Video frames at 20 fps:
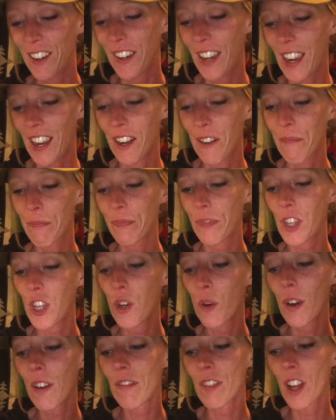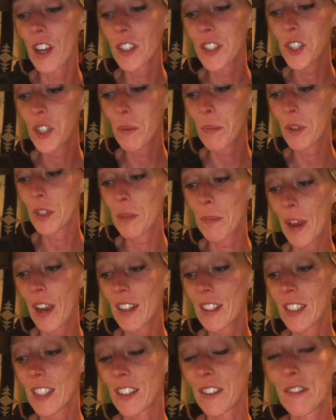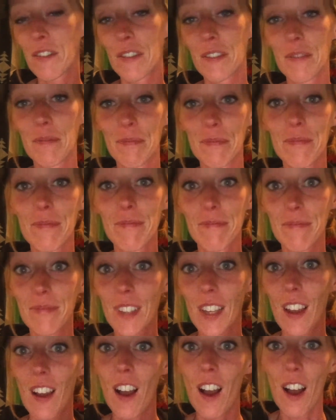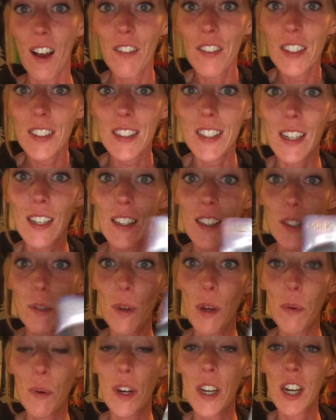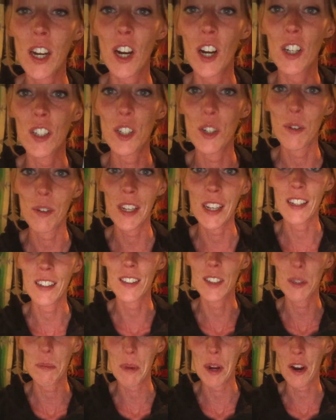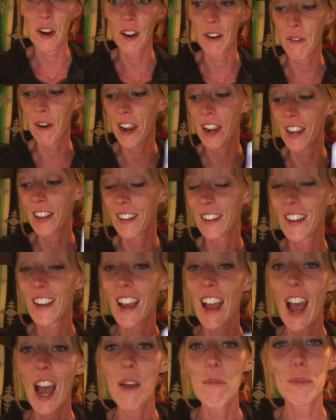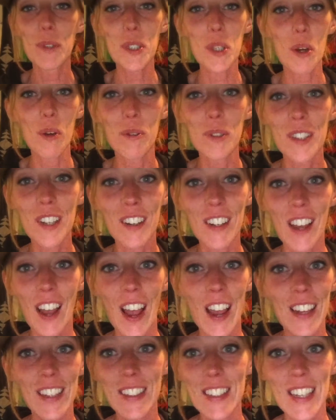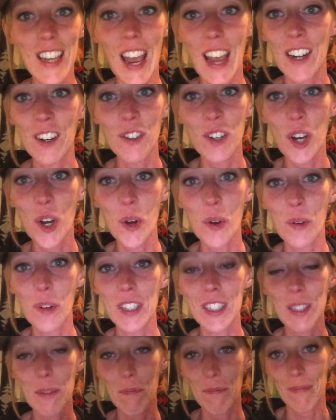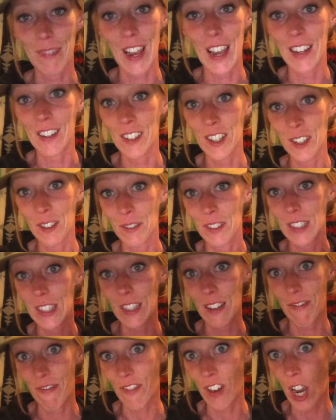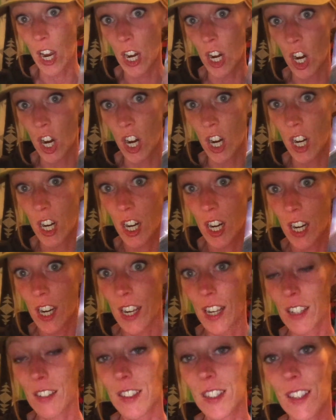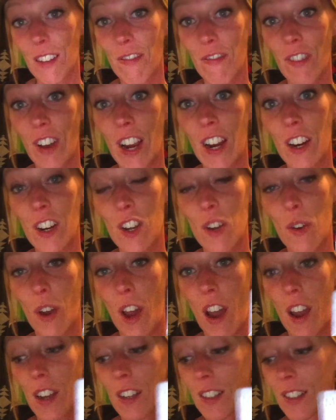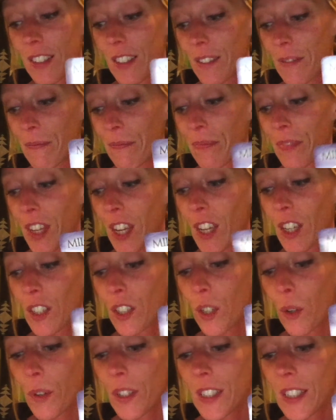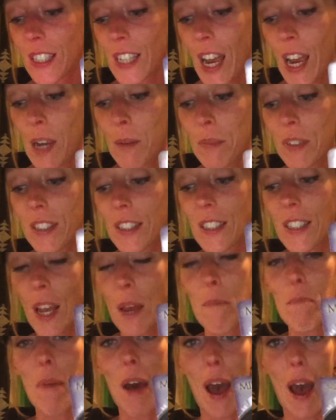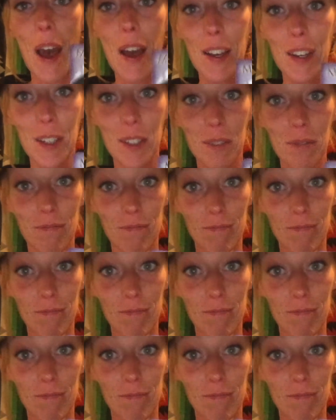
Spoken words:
Okay, you have lost your perspective. Obviously, that's why we're here, tuning into spirit, right? I'm so sarcastic. It's the fire. It's the fire, you guys. So it's time to step back,